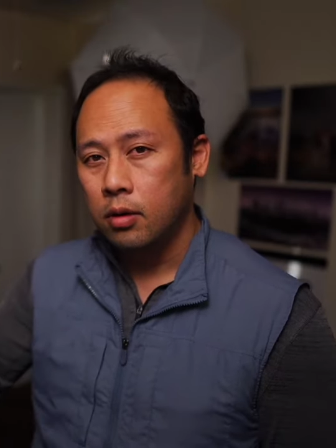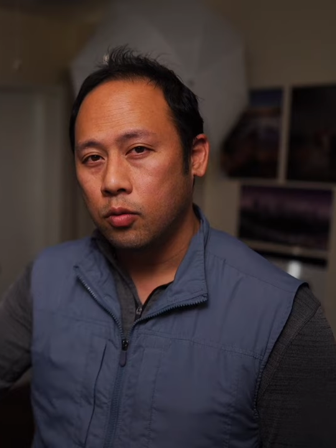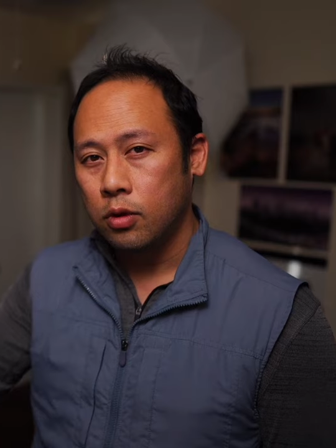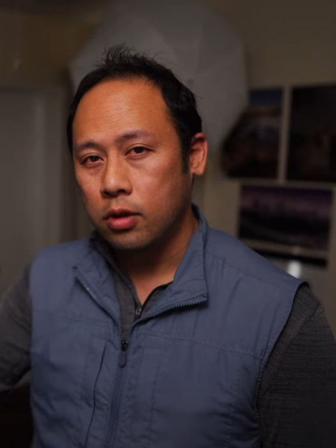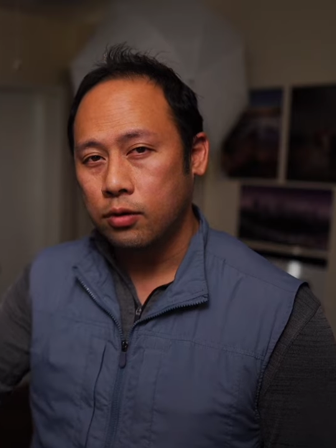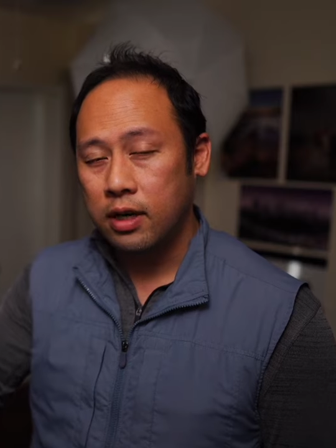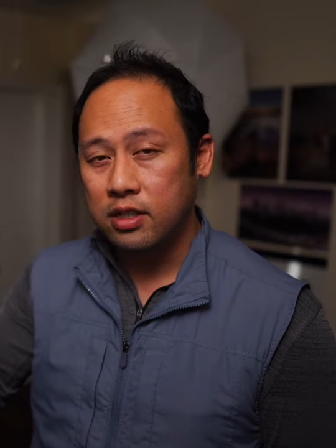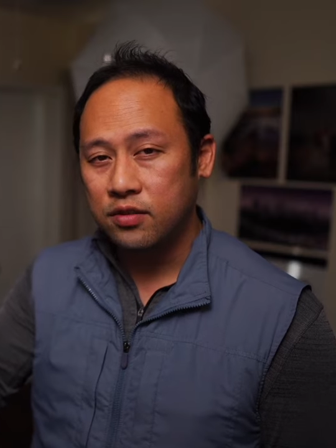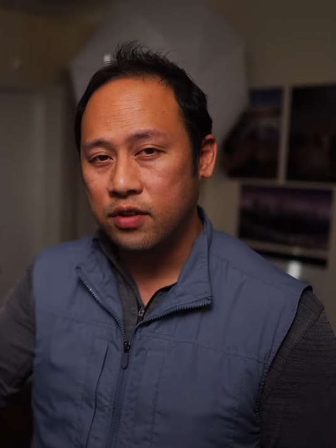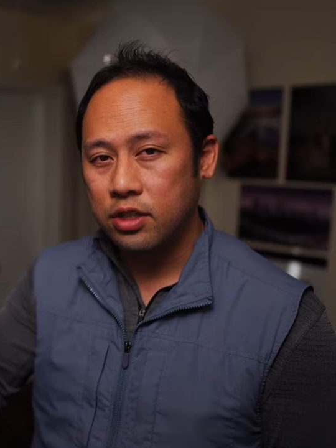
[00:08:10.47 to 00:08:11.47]
One of the
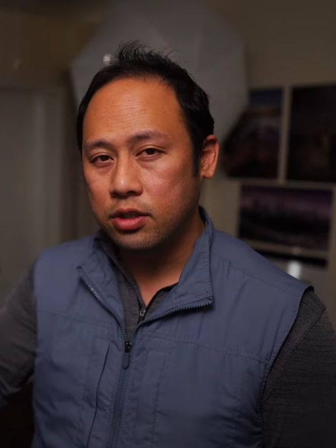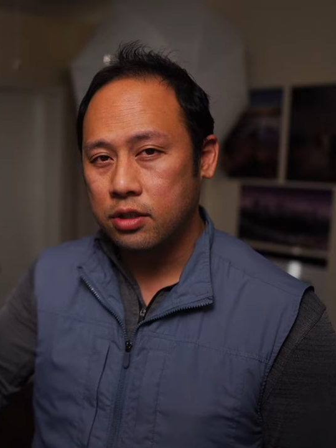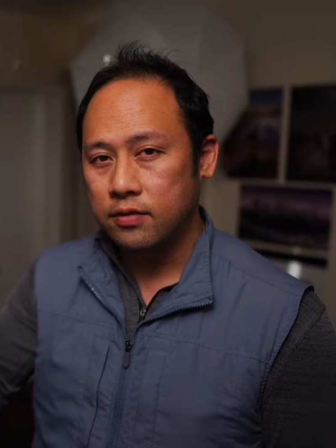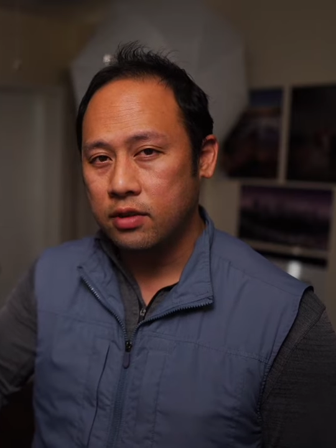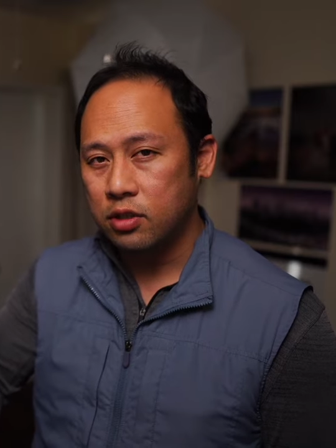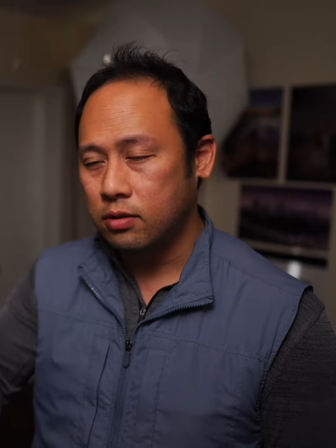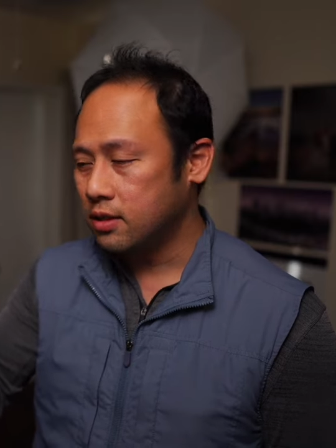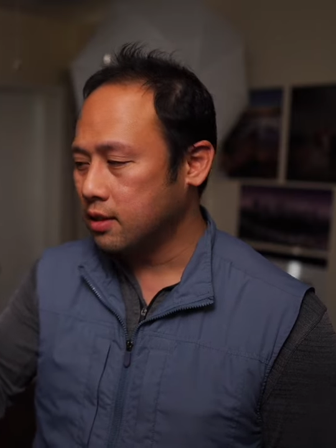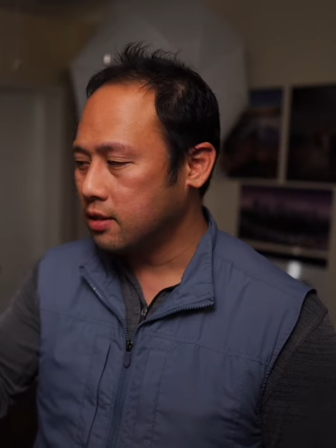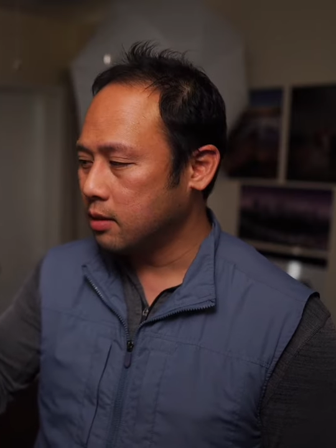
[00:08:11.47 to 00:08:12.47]
greatest features of the Sony
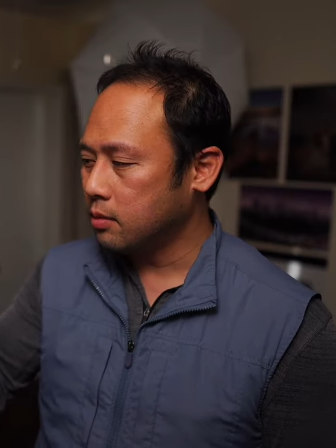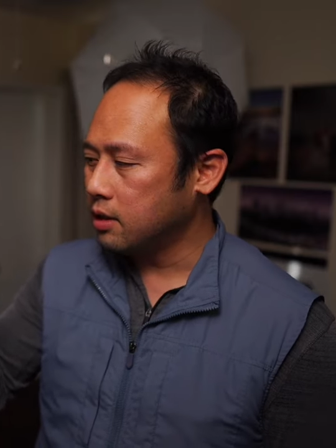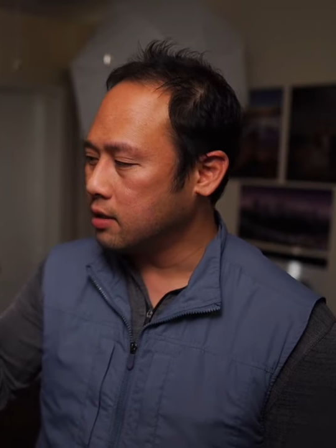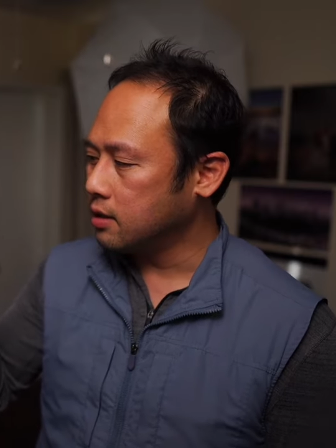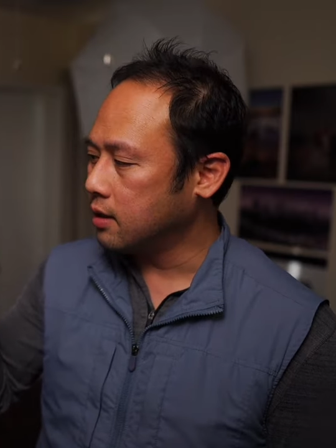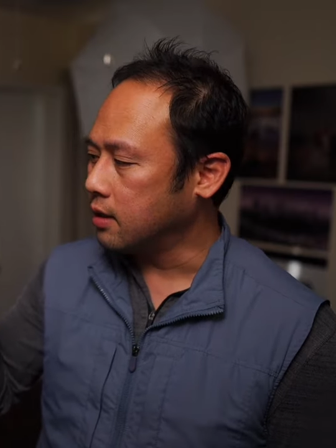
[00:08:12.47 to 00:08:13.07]
system is their